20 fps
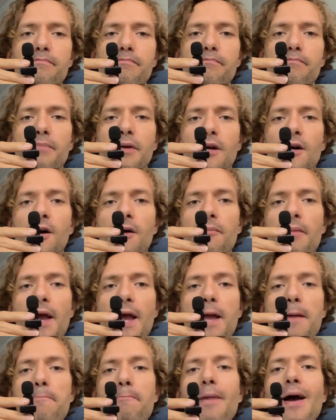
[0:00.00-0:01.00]
become
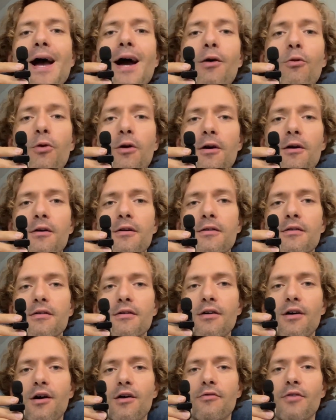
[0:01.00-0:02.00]
a power
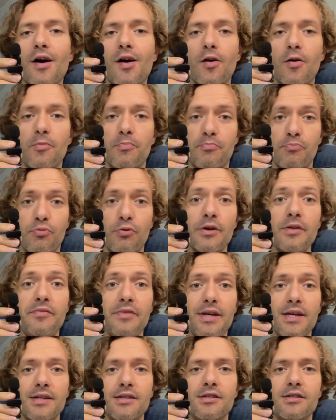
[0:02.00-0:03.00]
of our
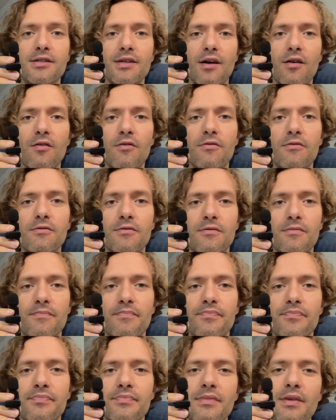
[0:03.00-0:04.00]
previous self.
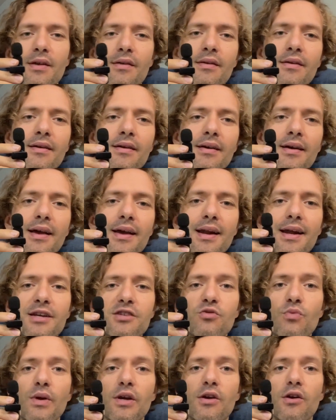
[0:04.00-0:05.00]
And as
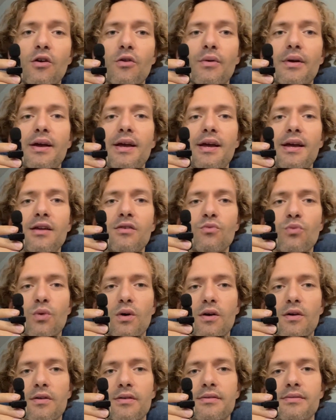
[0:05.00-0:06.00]
we go
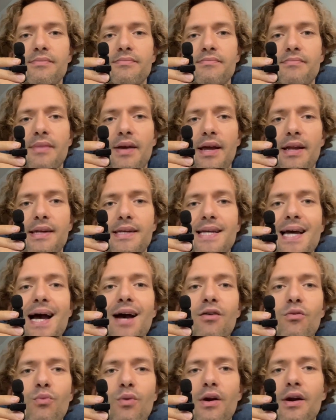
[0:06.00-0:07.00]
inward and
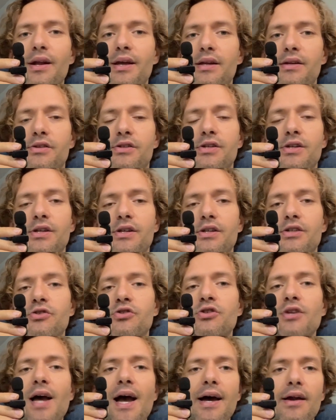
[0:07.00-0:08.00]
downward into
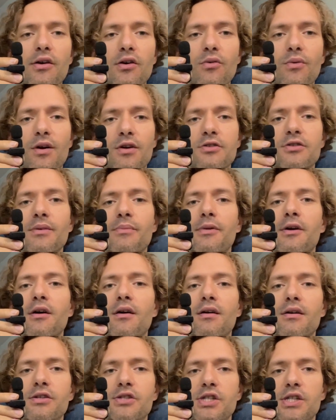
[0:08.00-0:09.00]
shadow, our
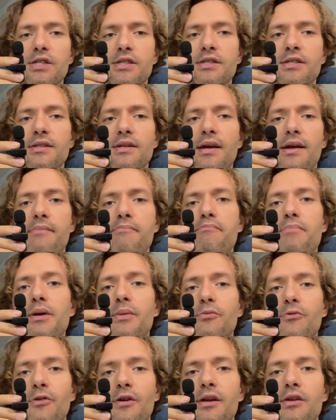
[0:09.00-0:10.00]
subconscious, and
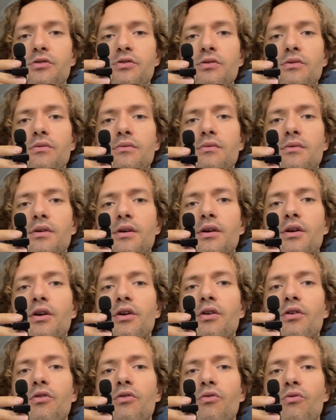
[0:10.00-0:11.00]
memory to
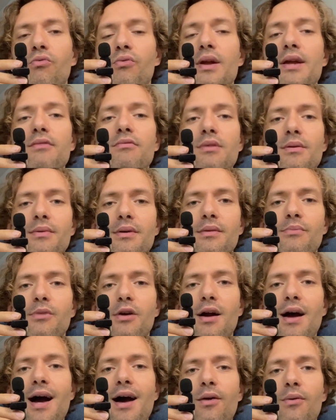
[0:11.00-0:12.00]

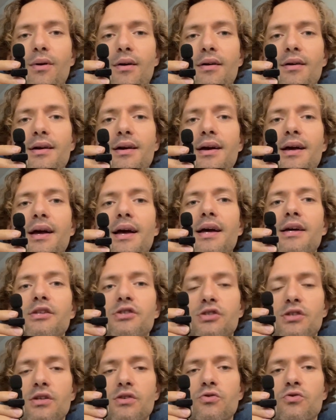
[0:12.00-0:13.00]
remember our
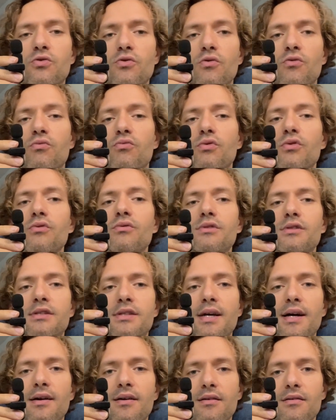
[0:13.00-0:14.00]
essential root
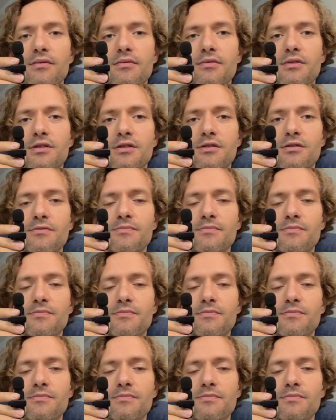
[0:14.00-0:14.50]
selves.